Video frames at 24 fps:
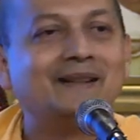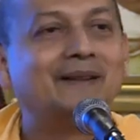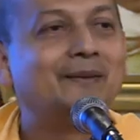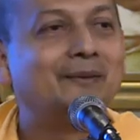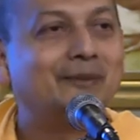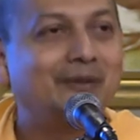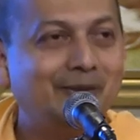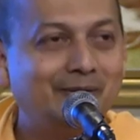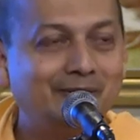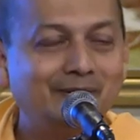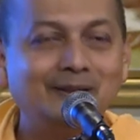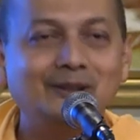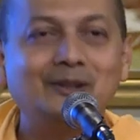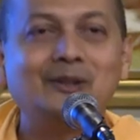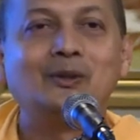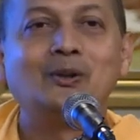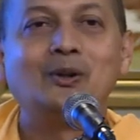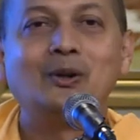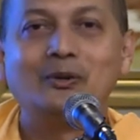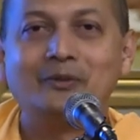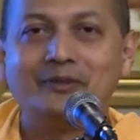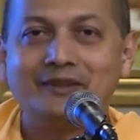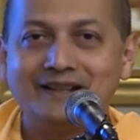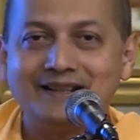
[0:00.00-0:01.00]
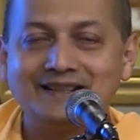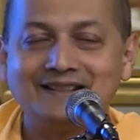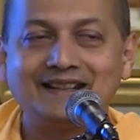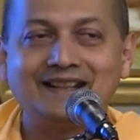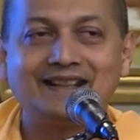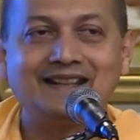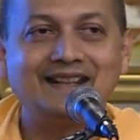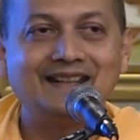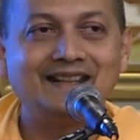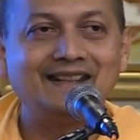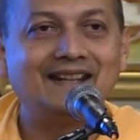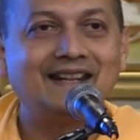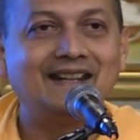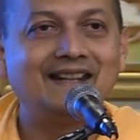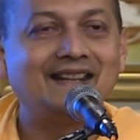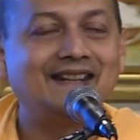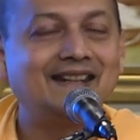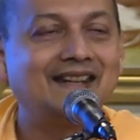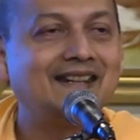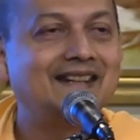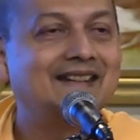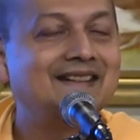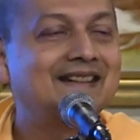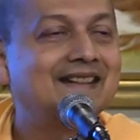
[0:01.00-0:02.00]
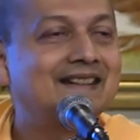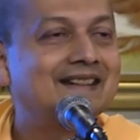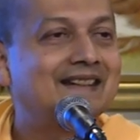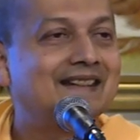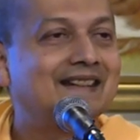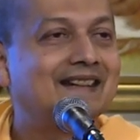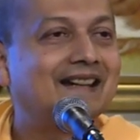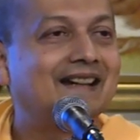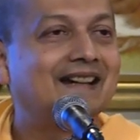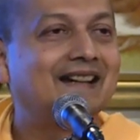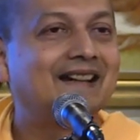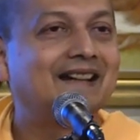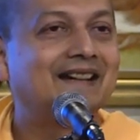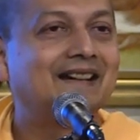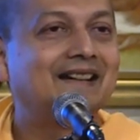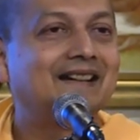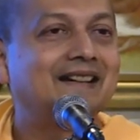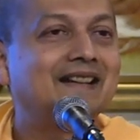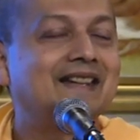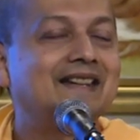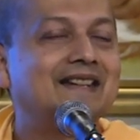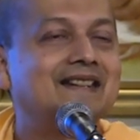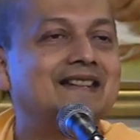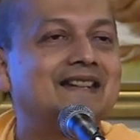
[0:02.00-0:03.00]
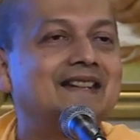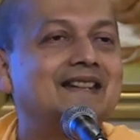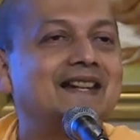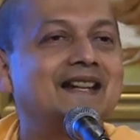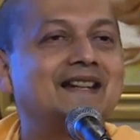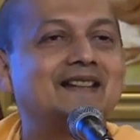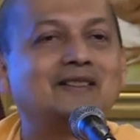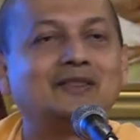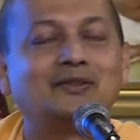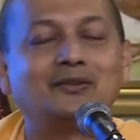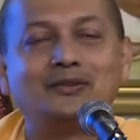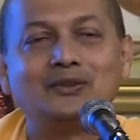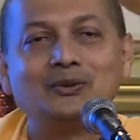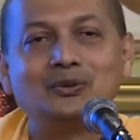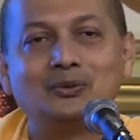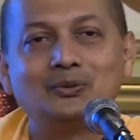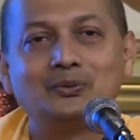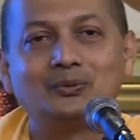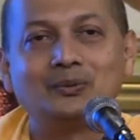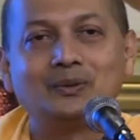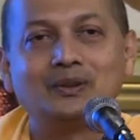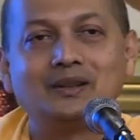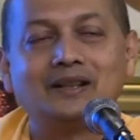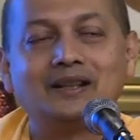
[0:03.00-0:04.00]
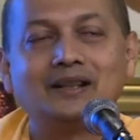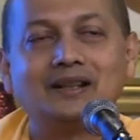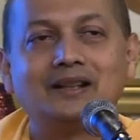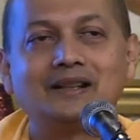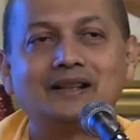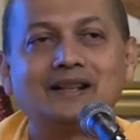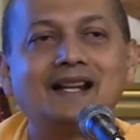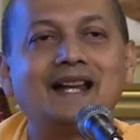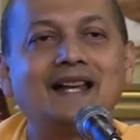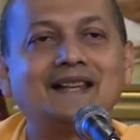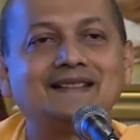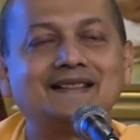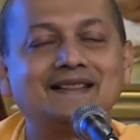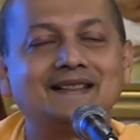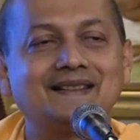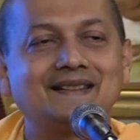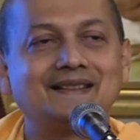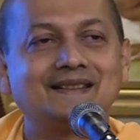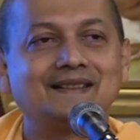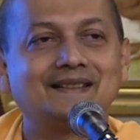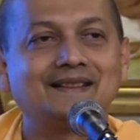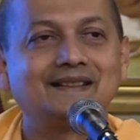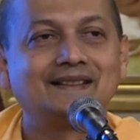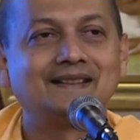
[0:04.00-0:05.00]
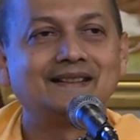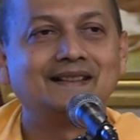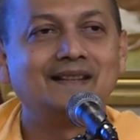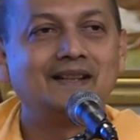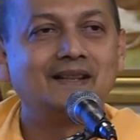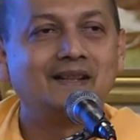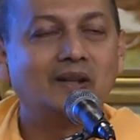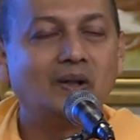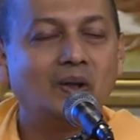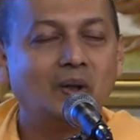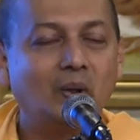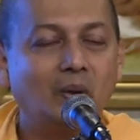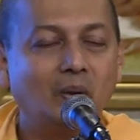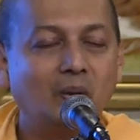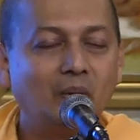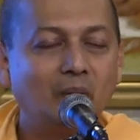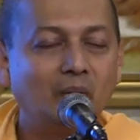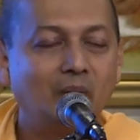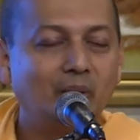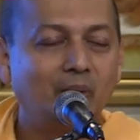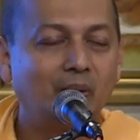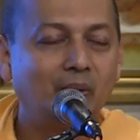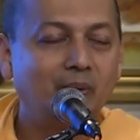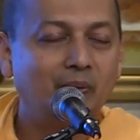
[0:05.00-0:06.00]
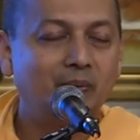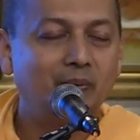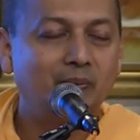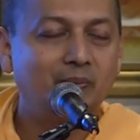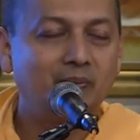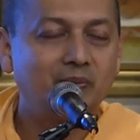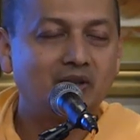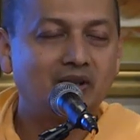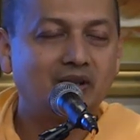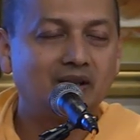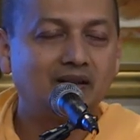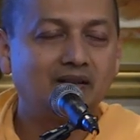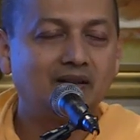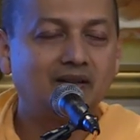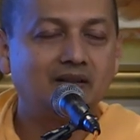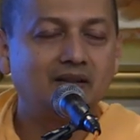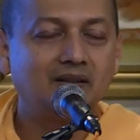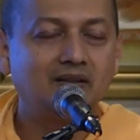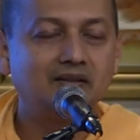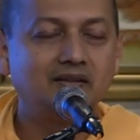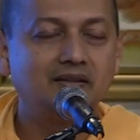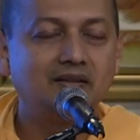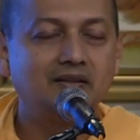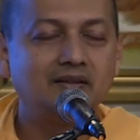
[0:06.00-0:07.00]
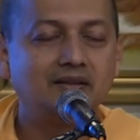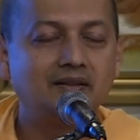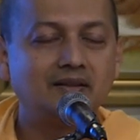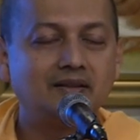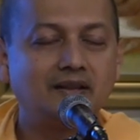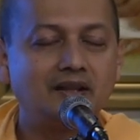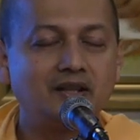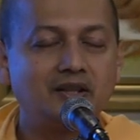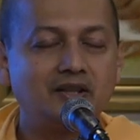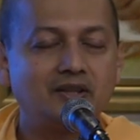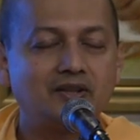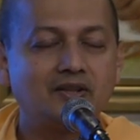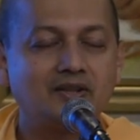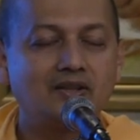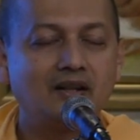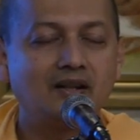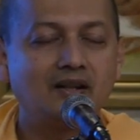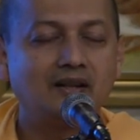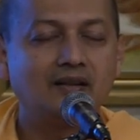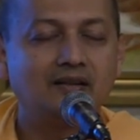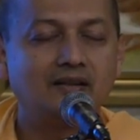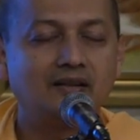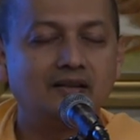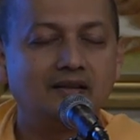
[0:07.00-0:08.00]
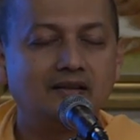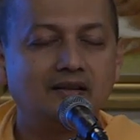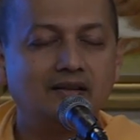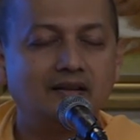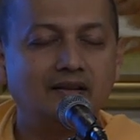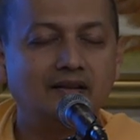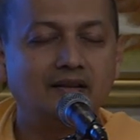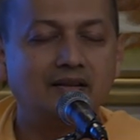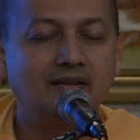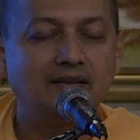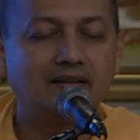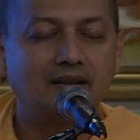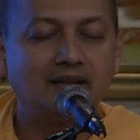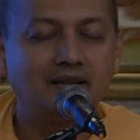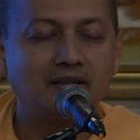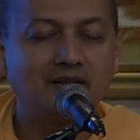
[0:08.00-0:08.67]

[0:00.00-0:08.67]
We will go over it again and again in the next few classes. Om Shanti Shanti